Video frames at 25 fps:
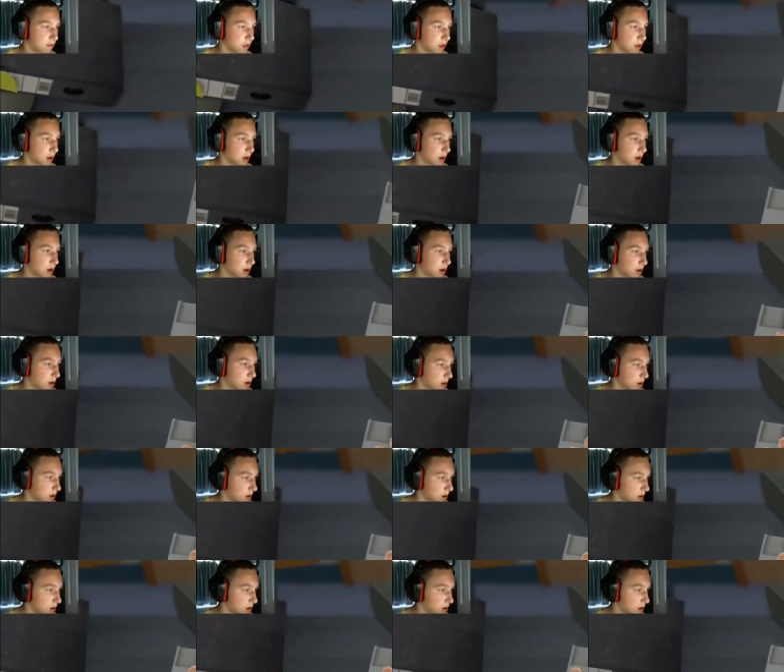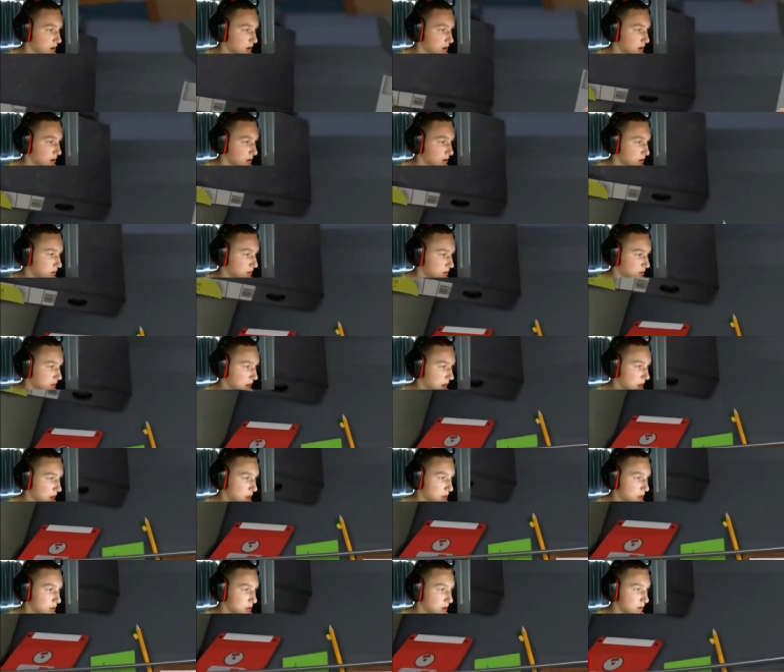there. What was
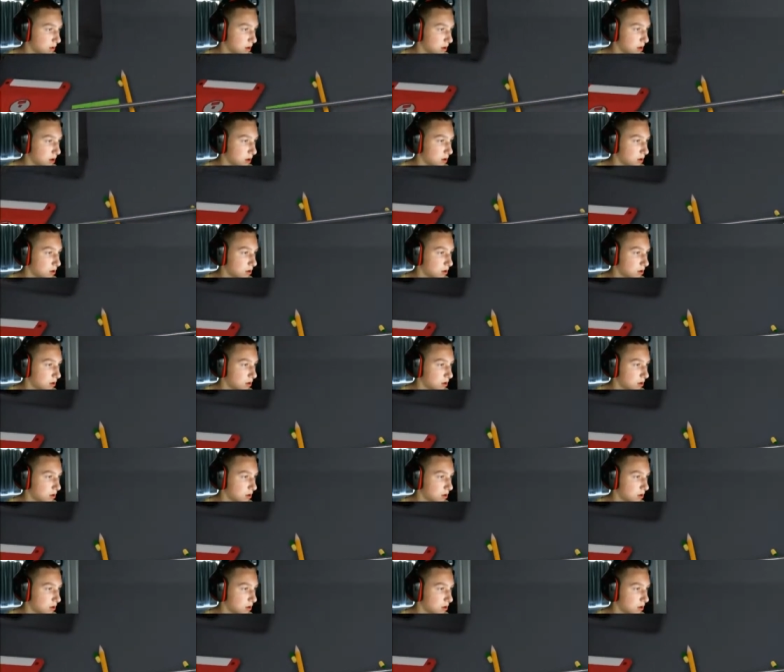that? There we go.